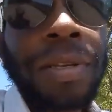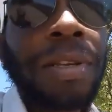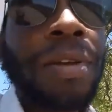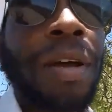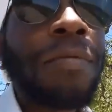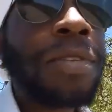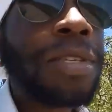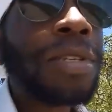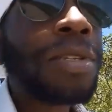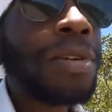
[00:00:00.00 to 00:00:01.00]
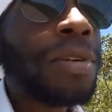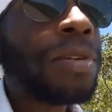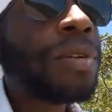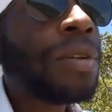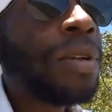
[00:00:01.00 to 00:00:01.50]
you know, I have a sister
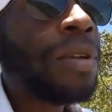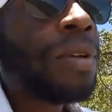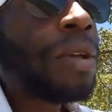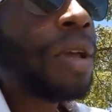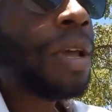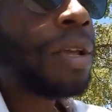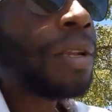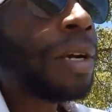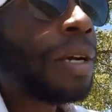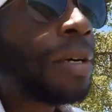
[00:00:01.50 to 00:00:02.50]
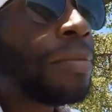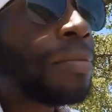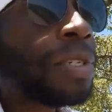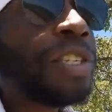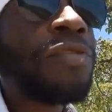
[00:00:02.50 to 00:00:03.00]

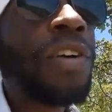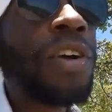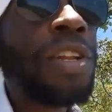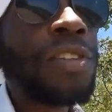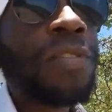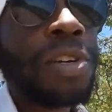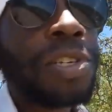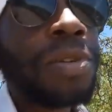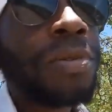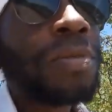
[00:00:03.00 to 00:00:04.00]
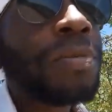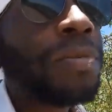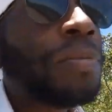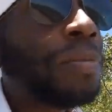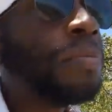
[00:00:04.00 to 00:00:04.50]
and she's very dysfunctional,
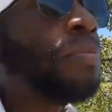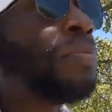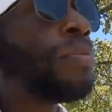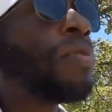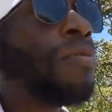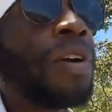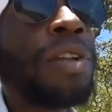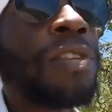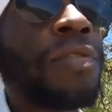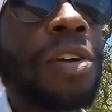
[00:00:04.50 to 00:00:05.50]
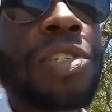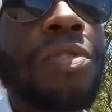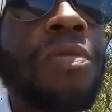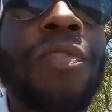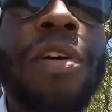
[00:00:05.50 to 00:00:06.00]
very
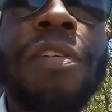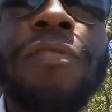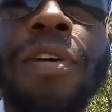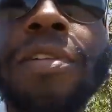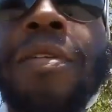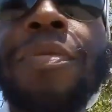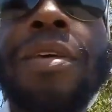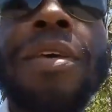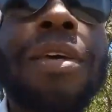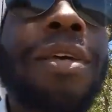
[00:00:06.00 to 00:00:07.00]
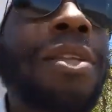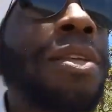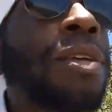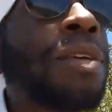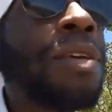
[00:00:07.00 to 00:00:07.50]
dysfunctional, very fucked up in the head,
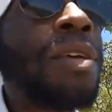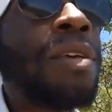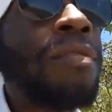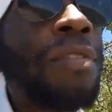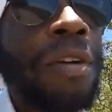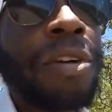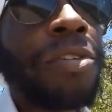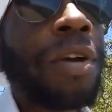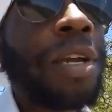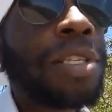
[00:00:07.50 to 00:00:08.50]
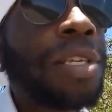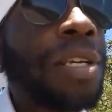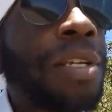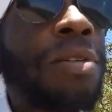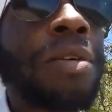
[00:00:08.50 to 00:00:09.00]
very
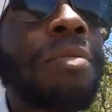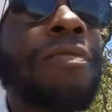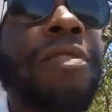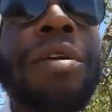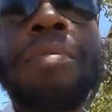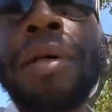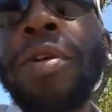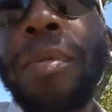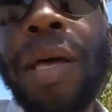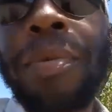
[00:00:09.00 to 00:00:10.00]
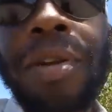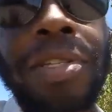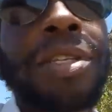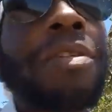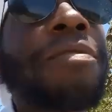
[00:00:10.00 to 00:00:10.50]
crazy. Don't give a fuck about nobody but
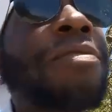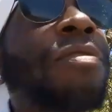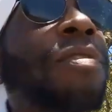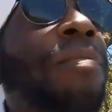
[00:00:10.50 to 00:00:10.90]
herself.